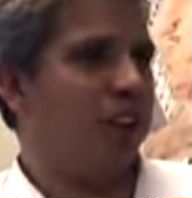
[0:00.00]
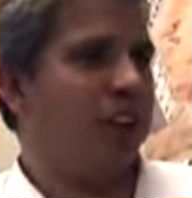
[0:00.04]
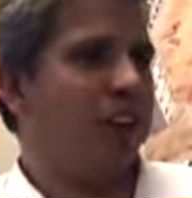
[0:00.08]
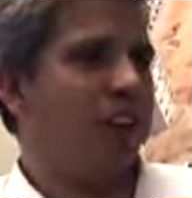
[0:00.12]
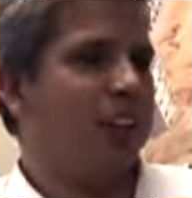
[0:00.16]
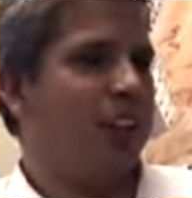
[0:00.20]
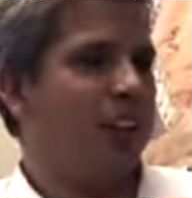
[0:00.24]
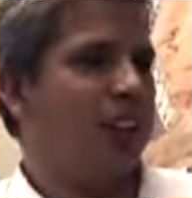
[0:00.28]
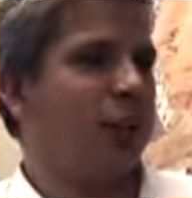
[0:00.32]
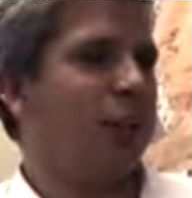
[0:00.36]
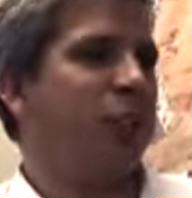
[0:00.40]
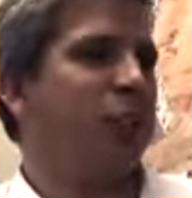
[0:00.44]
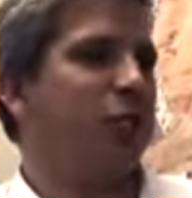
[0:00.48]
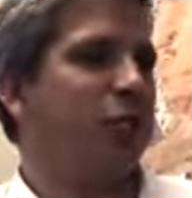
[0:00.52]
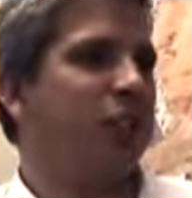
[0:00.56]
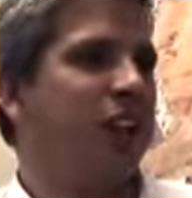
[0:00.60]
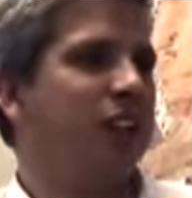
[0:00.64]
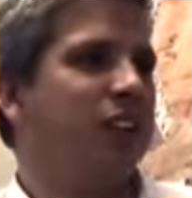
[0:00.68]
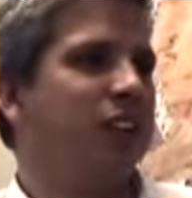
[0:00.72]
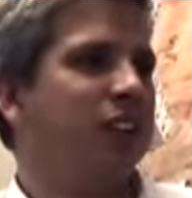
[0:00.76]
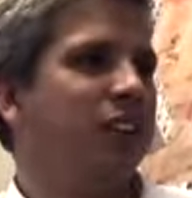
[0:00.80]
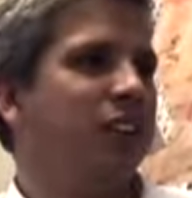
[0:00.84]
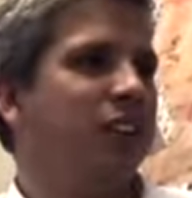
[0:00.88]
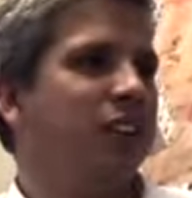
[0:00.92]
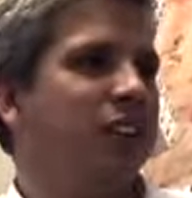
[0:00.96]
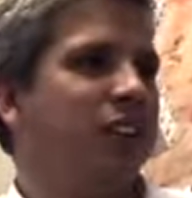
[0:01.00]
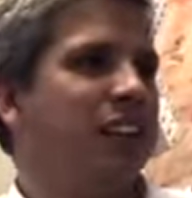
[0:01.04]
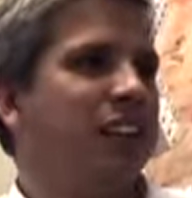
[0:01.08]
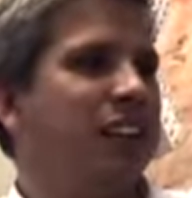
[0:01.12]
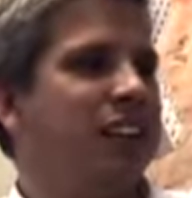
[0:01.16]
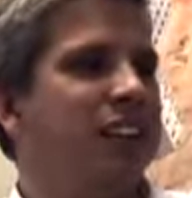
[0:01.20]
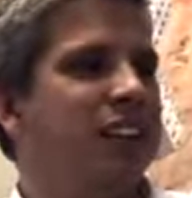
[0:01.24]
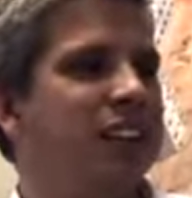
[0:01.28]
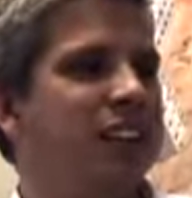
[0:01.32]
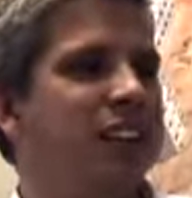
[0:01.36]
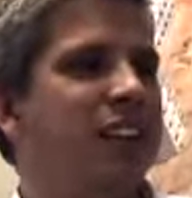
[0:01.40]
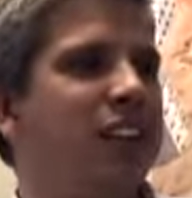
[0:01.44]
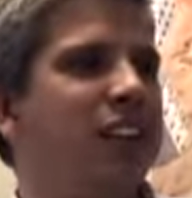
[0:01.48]
Same with rental.
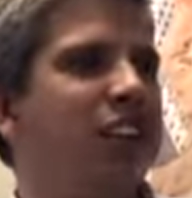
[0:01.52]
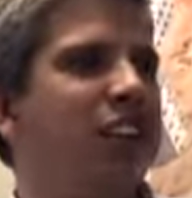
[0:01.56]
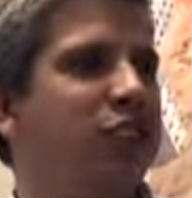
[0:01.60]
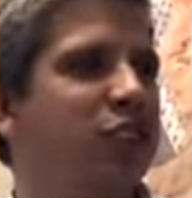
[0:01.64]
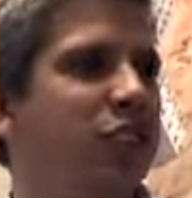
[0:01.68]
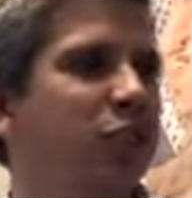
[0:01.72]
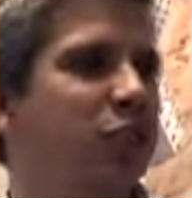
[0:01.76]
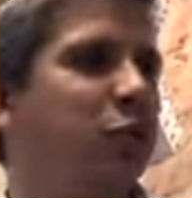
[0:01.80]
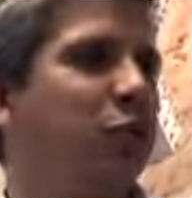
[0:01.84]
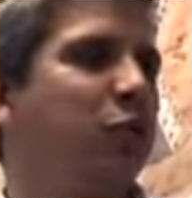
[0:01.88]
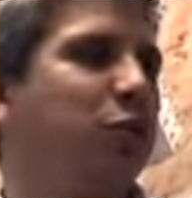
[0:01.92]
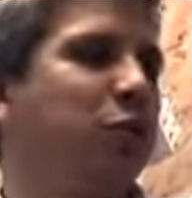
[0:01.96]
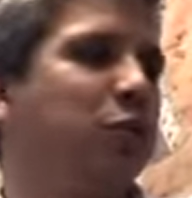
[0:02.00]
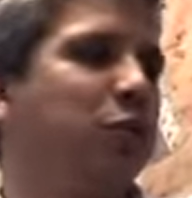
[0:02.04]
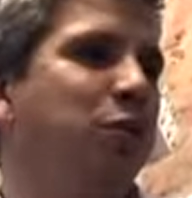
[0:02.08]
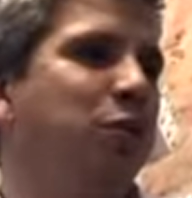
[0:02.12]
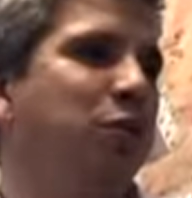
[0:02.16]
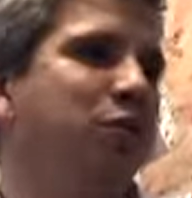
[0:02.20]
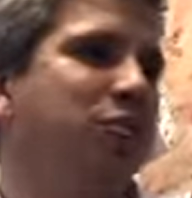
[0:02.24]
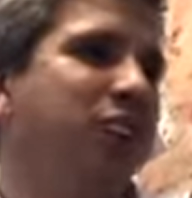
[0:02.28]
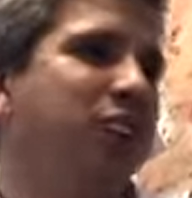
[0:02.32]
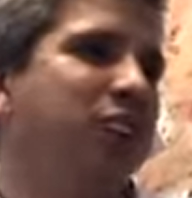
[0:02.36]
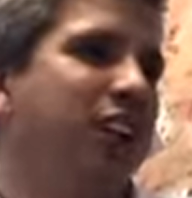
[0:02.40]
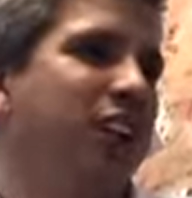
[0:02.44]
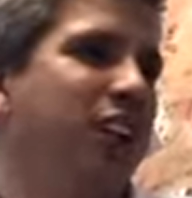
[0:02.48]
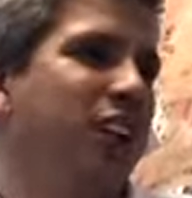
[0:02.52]
There's such shortfalls.